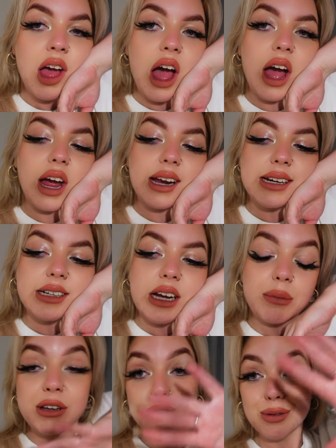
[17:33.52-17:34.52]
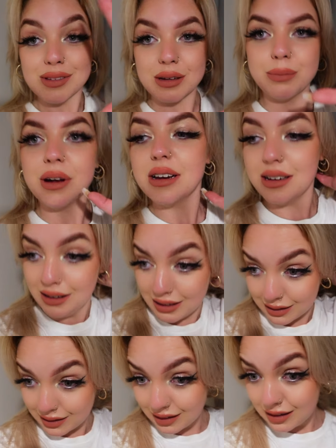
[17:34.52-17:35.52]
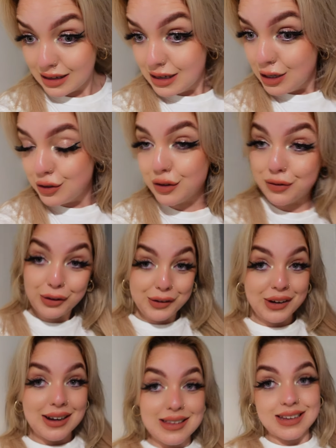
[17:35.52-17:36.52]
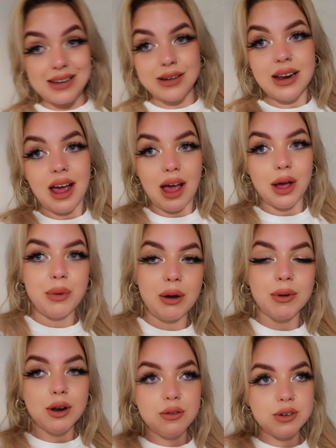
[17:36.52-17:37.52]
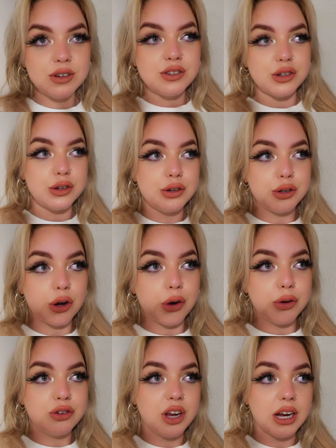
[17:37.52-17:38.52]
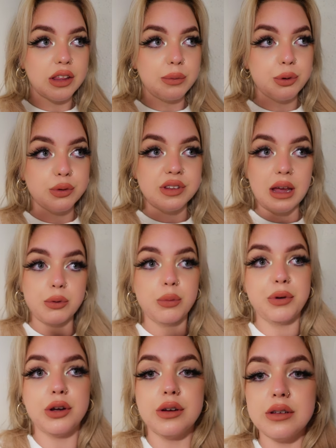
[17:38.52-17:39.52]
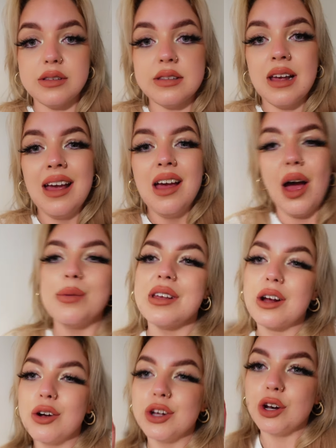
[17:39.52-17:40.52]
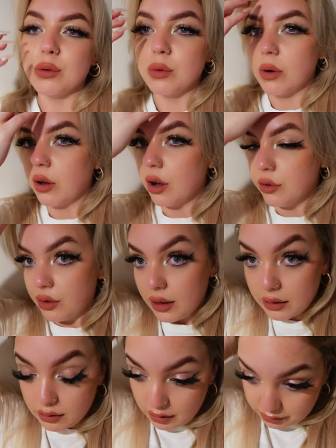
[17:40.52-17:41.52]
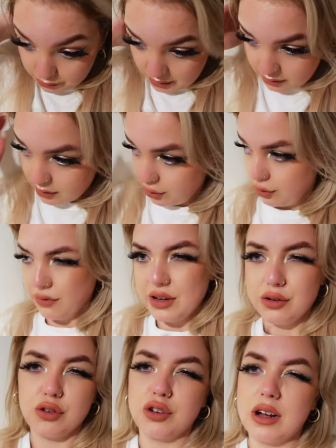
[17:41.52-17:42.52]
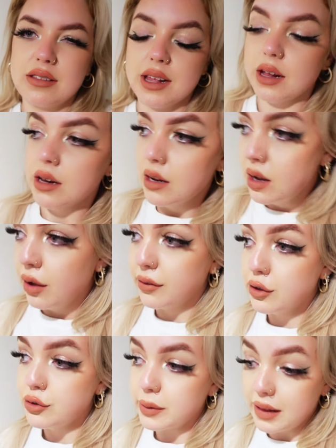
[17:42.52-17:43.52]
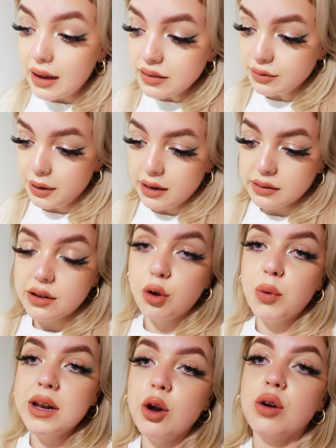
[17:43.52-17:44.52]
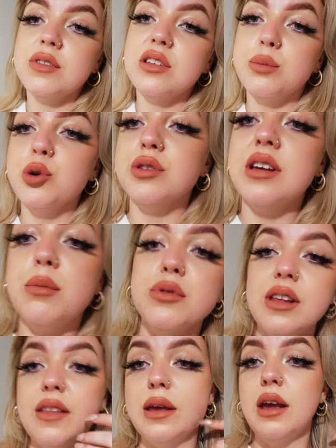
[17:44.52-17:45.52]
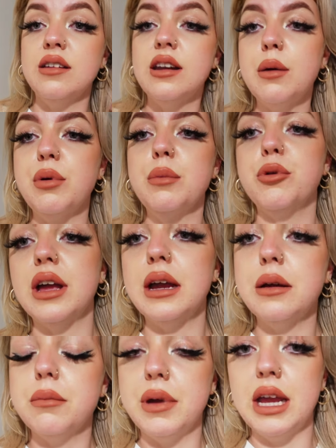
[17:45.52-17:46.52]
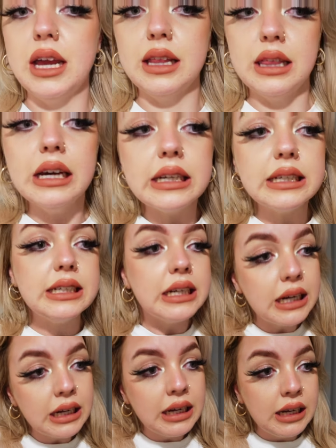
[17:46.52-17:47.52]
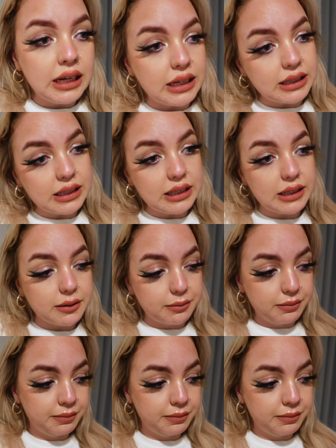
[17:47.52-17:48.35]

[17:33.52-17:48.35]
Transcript: I am exhausted, but to fill you guys in, I went over to go check the pool table because I was like, oh, you know what, I'll do like last rounds. I don't know if I told you guys that. I'm going to do the last round, so I went over to the pool tables and they ended up by booking me and Lani in the